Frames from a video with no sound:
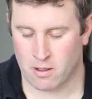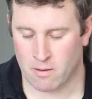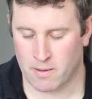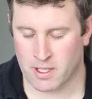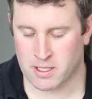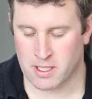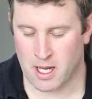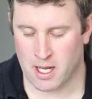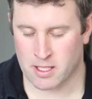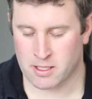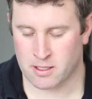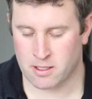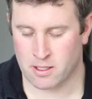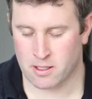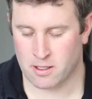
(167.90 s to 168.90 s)
Lord, we just
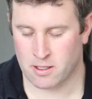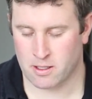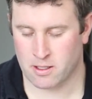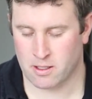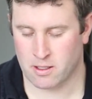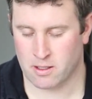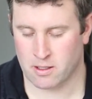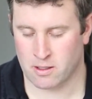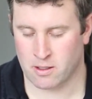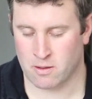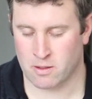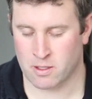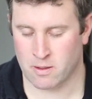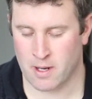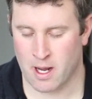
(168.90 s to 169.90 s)
ask
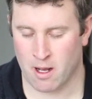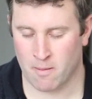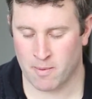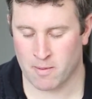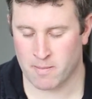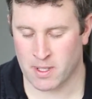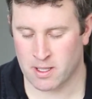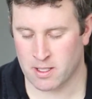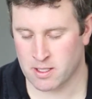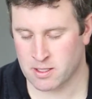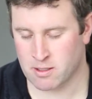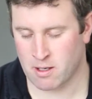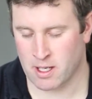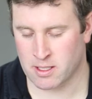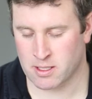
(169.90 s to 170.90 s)
you to help him in
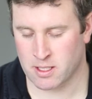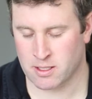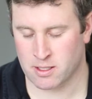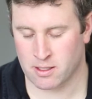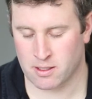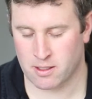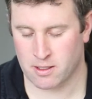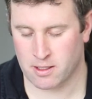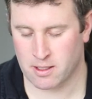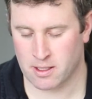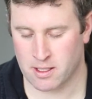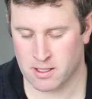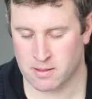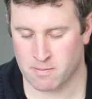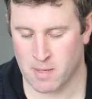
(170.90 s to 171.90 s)
this transition.
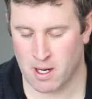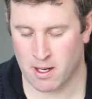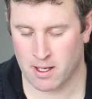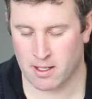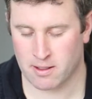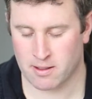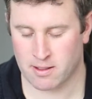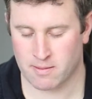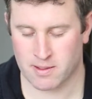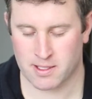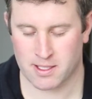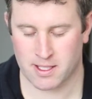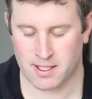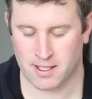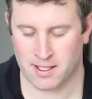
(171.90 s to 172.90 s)
His mind
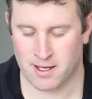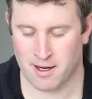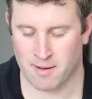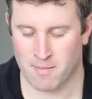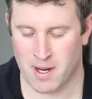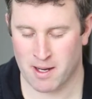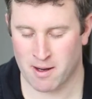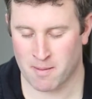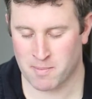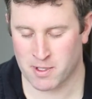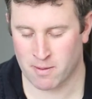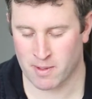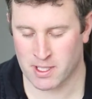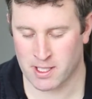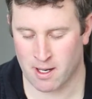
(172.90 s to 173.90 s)
was kind of made up
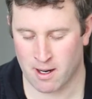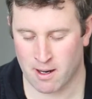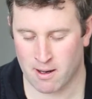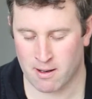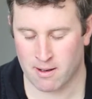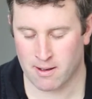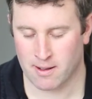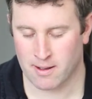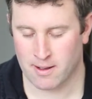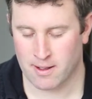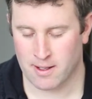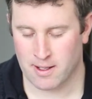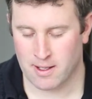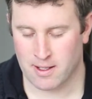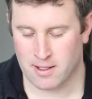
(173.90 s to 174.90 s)
to retire,
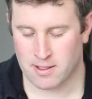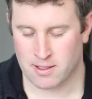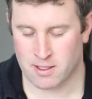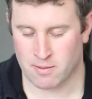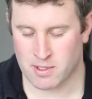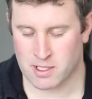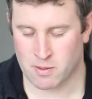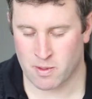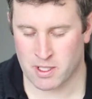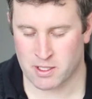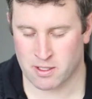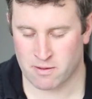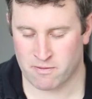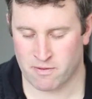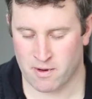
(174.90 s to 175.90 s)
so he's
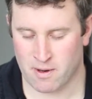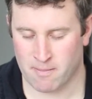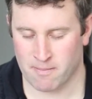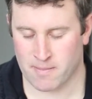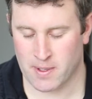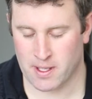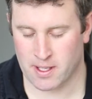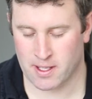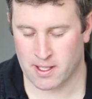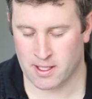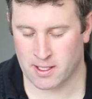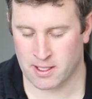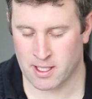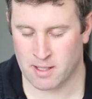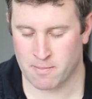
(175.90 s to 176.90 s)
switching from
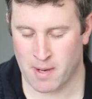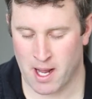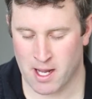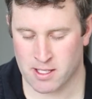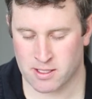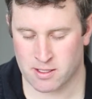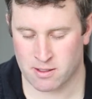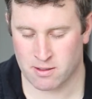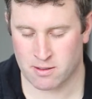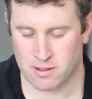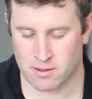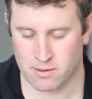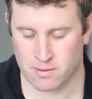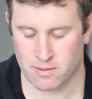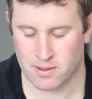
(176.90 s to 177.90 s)
lead pastor
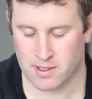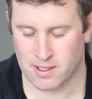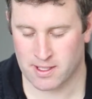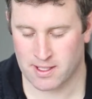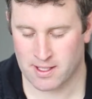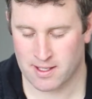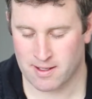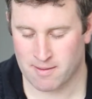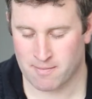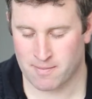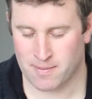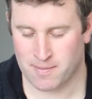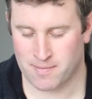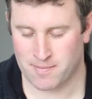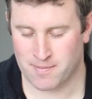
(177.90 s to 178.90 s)
to
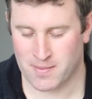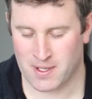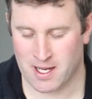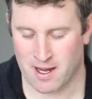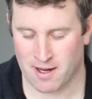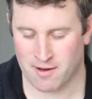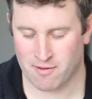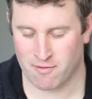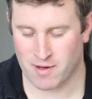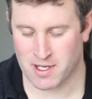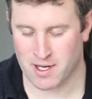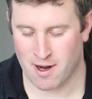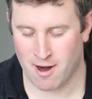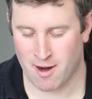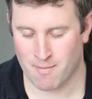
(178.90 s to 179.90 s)
kind of
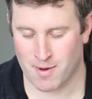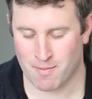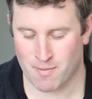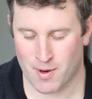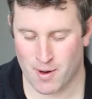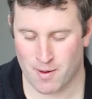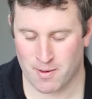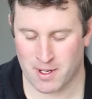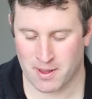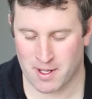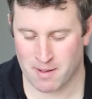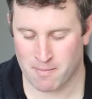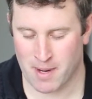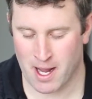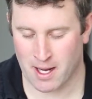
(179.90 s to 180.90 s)
retirement mode and
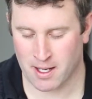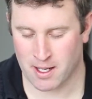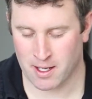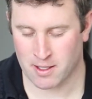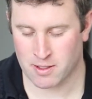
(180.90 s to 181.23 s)
then back